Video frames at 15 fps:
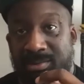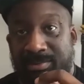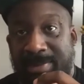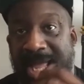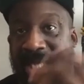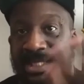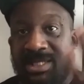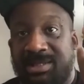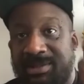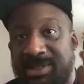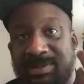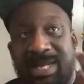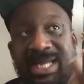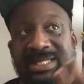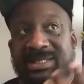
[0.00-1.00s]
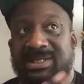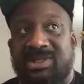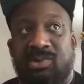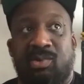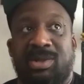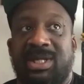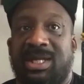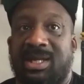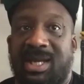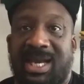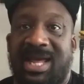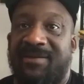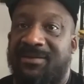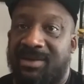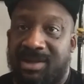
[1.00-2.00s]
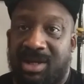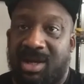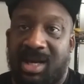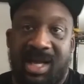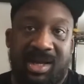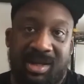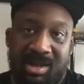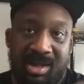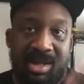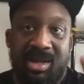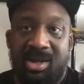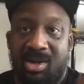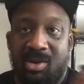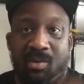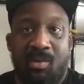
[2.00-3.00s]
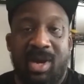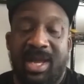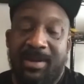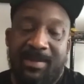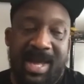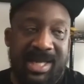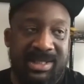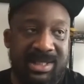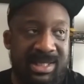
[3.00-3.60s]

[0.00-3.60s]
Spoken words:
back in this like 2011, dog, like way back in the